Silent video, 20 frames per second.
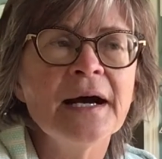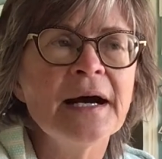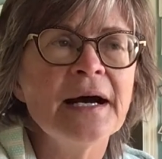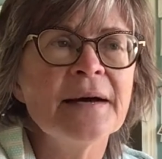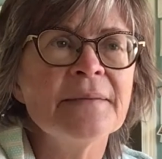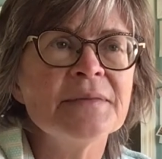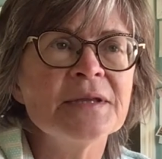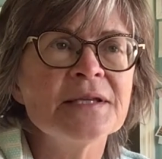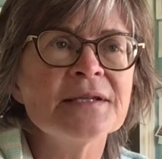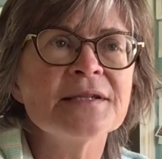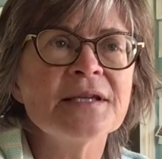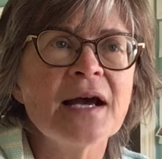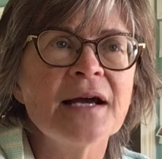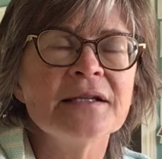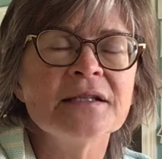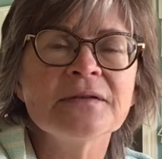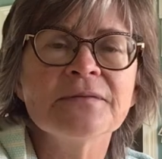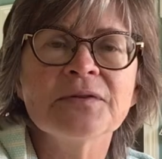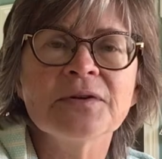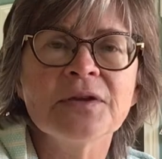the
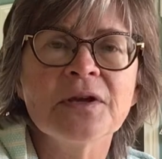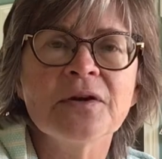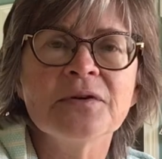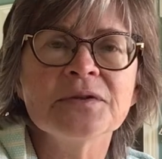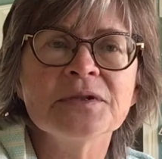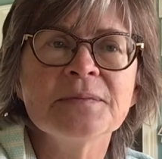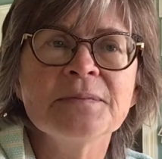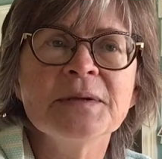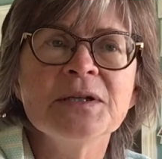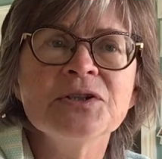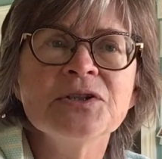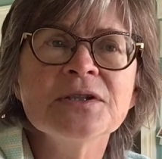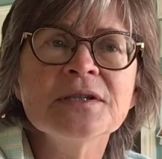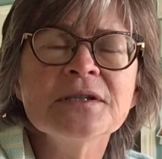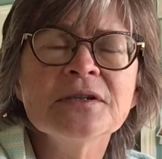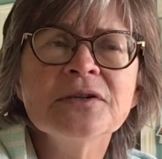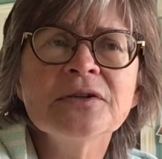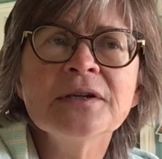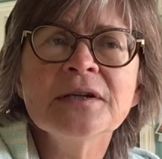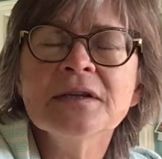signs for those. But just
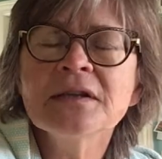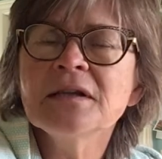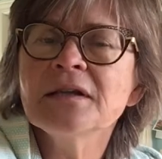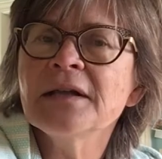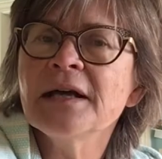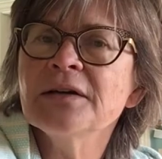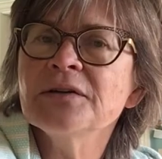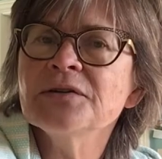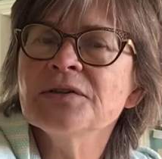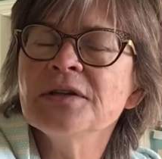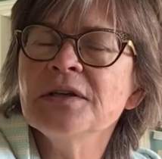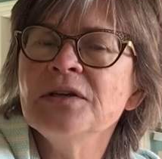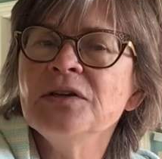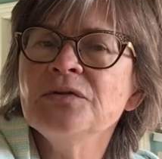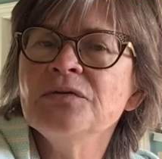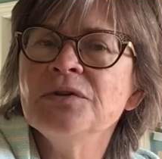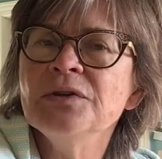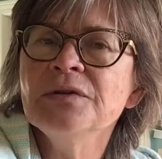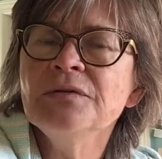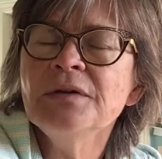look at the letters that you
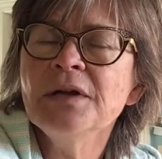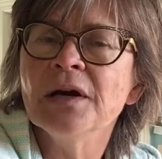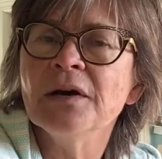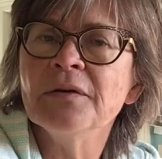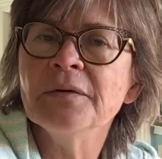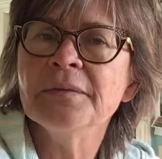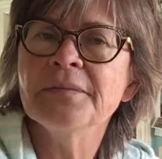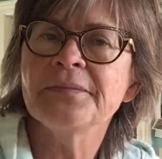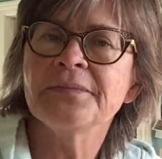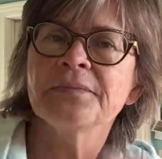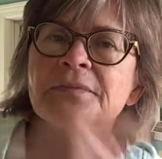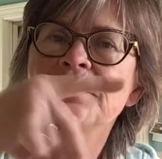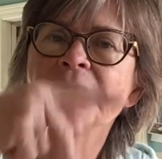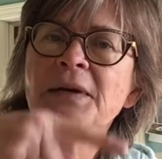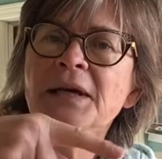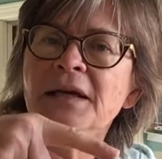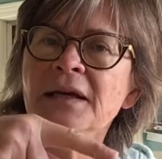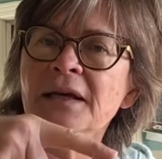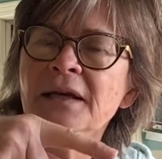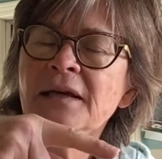do know.
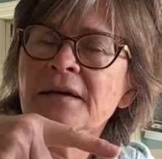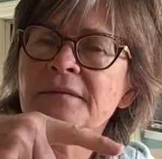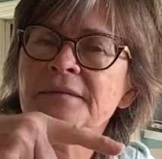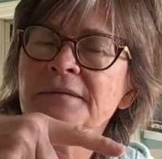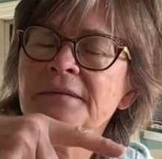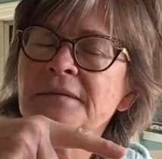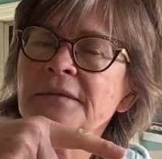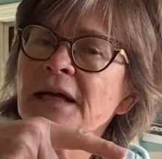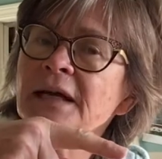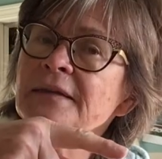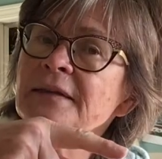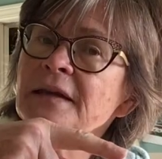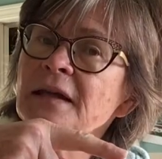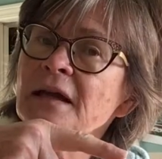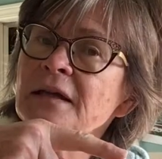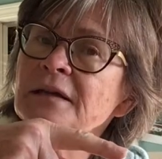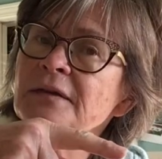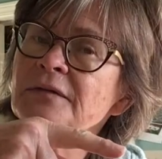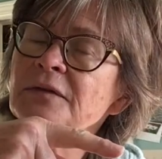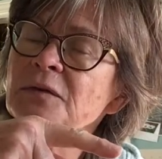P at the
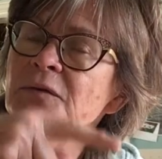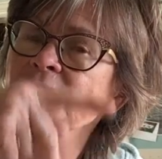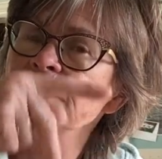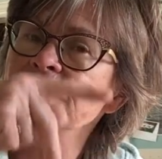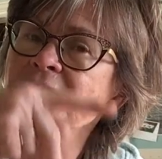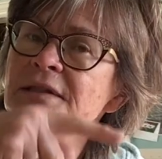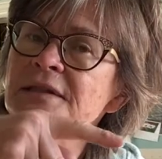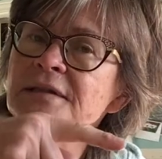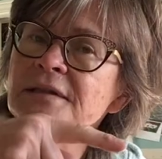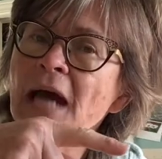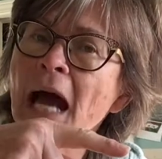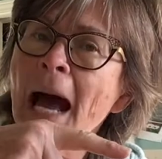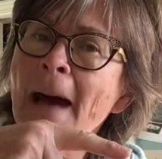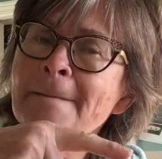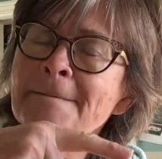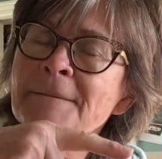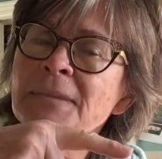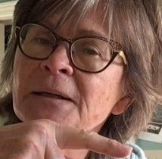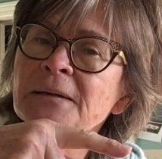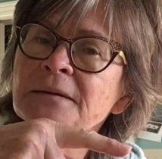end of the word
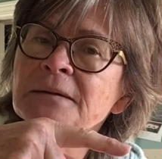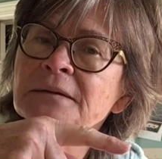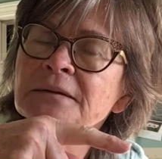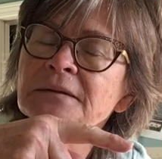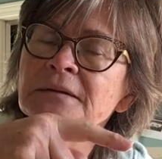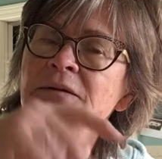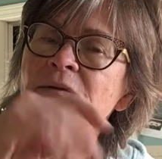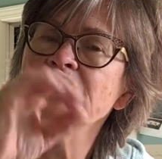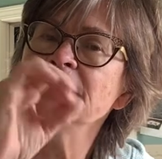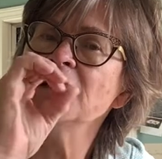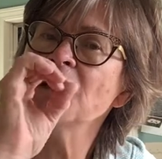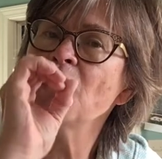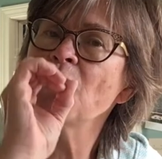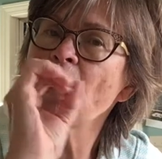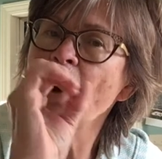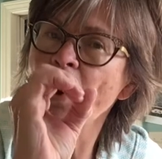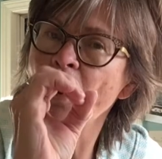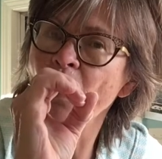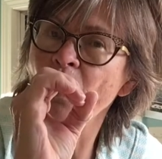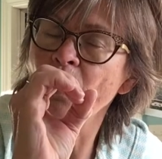stop. We know
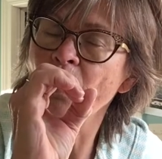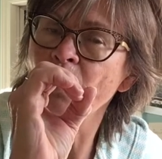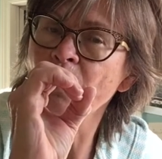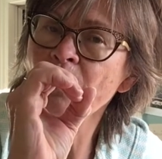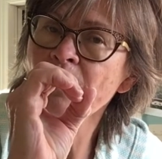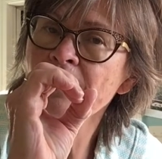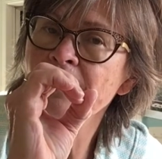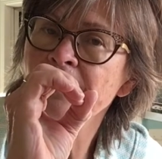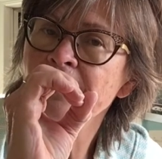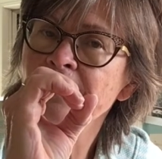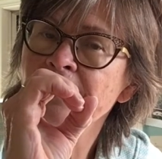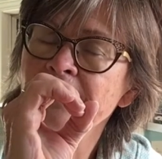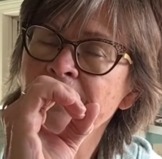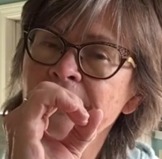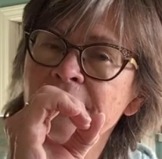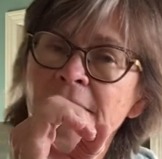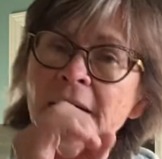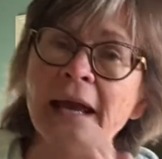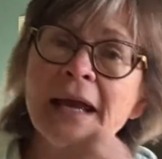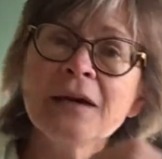O,
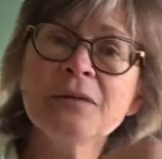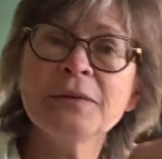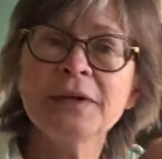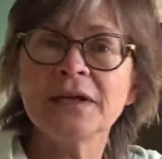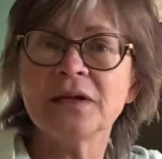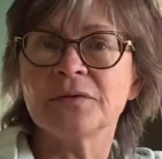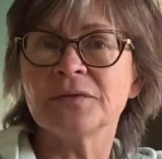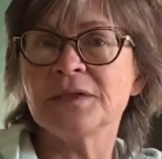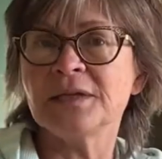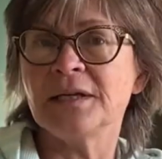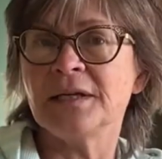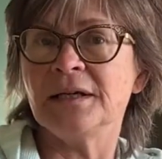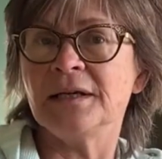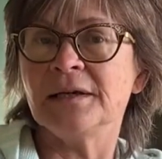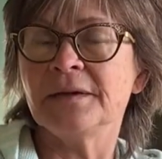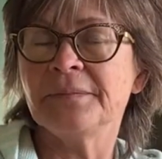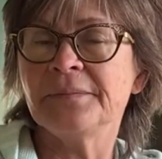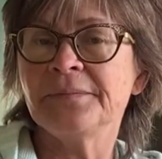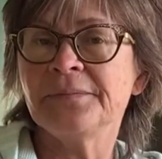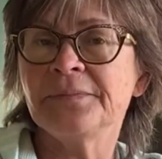and we know
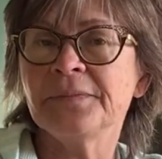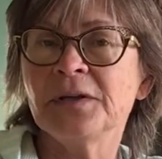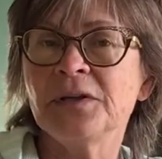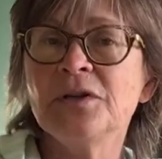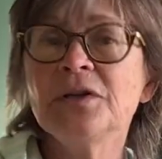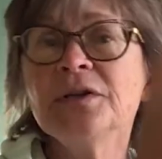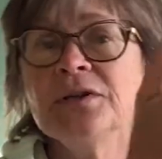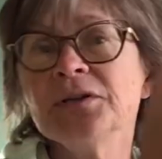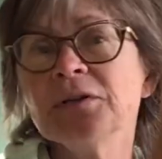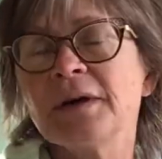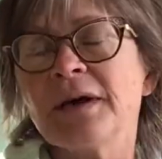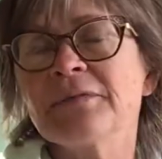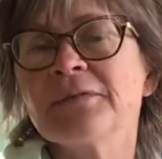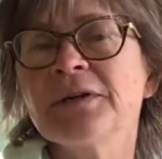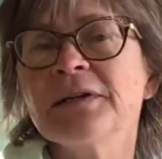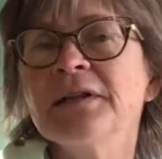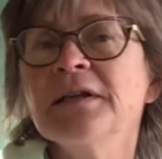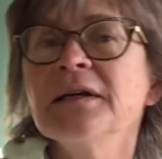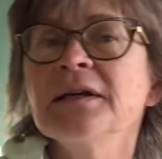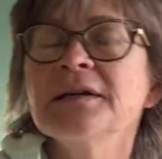T. You can do
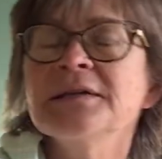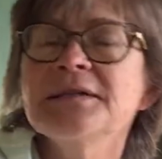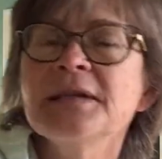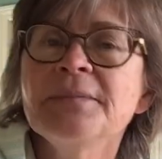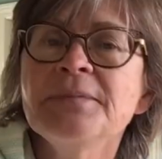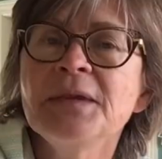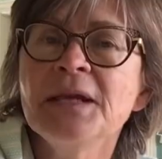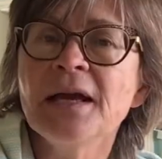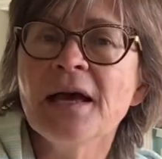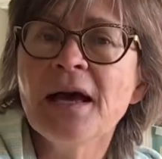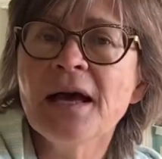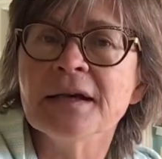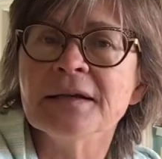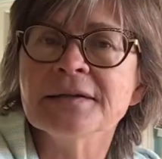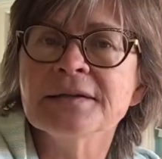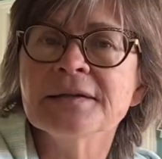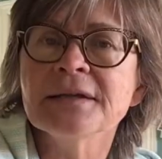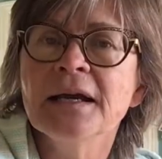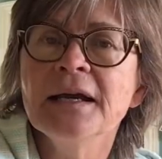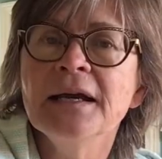everything except the
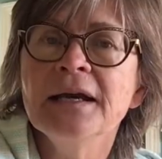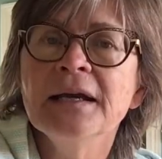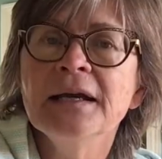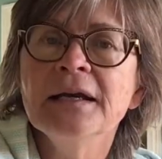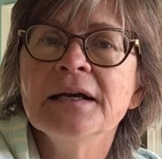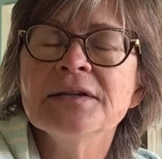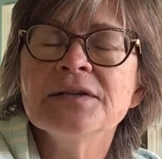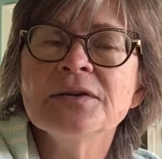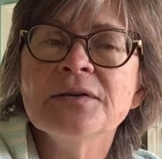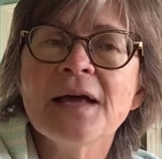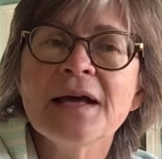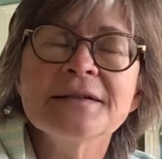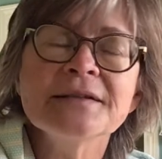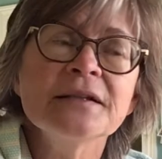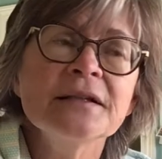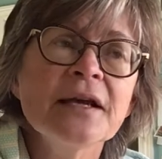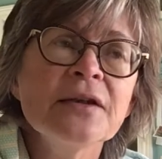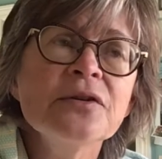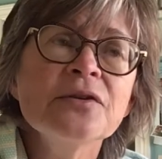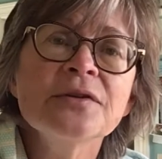S. So that's
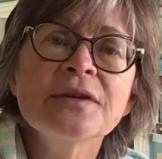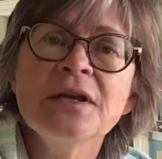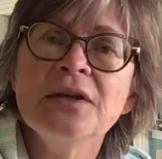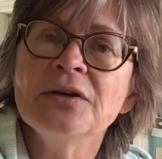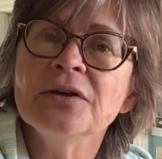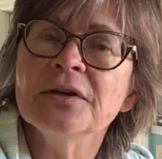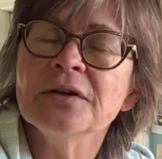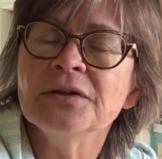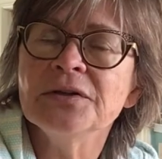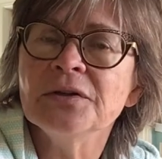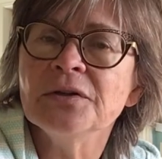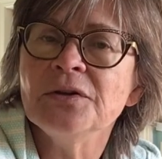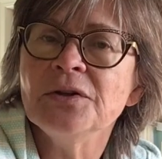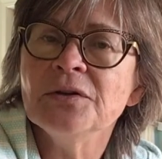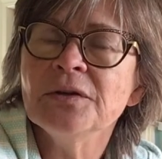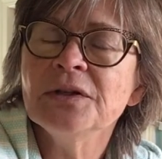another thing you can do. You can